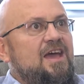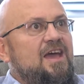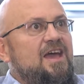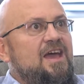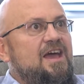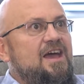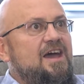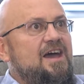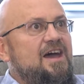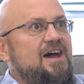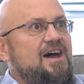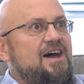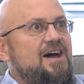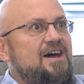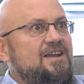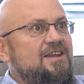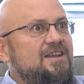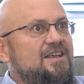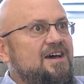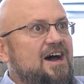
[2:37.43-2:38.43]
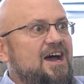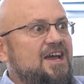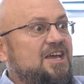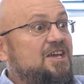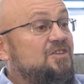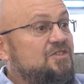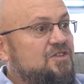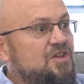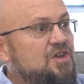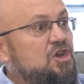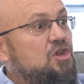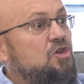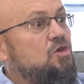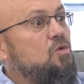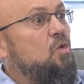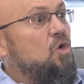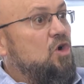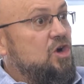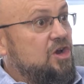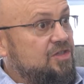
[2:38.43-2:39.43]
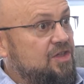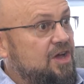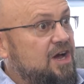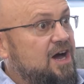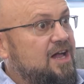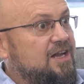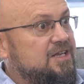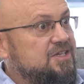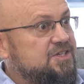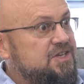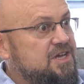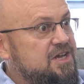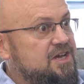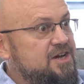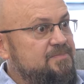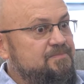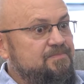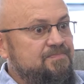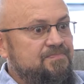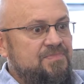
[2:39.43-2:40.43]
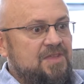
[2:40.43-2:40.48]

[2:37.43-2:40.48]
and I continued to work at the Coliseum.